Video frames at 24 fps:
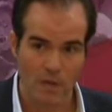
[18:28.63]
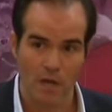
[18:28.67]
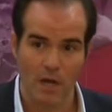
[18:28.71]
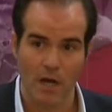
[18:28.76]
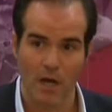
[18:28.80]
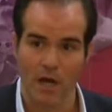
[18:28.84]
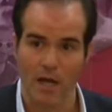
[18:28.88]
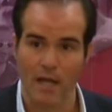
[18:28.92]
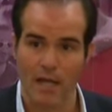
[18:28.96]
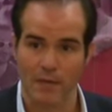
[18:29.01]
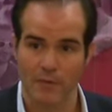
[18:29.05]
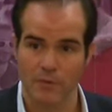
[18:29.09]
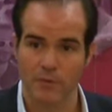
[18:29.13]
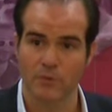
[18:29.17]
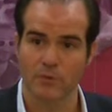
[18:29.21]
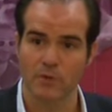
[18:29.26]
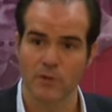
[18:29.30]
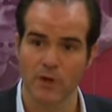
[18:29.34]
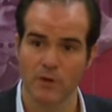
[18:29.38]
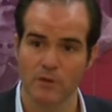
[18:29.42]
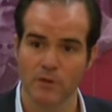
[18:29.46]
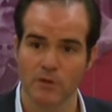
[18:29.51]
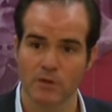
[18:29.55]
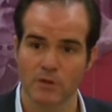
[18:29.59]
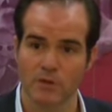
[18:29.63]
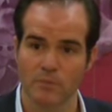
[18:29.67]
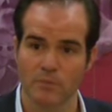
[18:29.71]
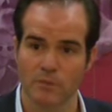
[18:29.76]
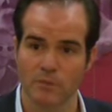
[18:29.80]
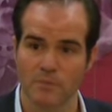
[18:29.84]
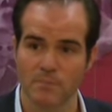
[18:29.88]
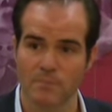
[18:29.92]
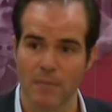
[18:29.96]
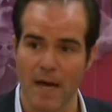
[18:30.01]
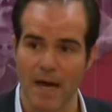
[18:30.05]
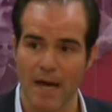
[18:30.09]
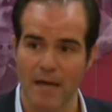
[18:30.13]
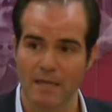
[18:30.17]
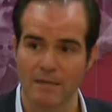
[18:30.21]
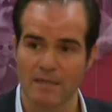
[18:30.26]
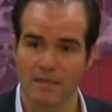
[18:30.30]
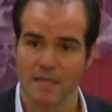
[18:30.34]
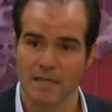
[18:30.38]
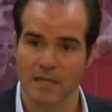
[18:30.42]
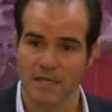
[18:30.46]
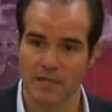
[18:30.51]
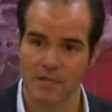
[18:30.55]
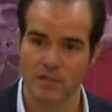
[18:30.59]
and three other Cuban spies
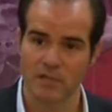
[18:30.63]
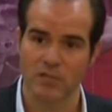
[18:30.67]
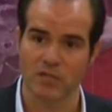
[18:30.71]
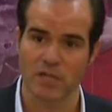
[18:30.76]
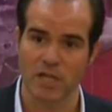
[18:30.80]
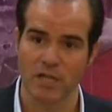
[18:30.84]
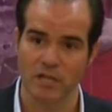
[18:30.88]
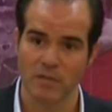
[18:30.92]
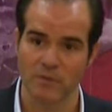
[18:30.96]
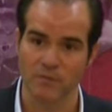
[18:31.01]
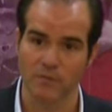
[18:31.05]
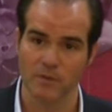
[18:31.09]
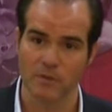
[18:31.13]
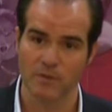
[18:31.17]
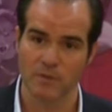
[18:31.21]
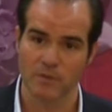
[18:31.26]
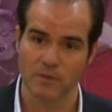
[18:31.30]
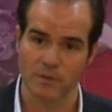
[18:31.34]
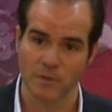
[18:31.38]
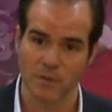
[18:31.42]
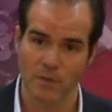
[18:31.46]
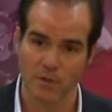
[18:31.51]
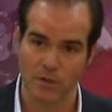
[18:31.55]
in exchange for this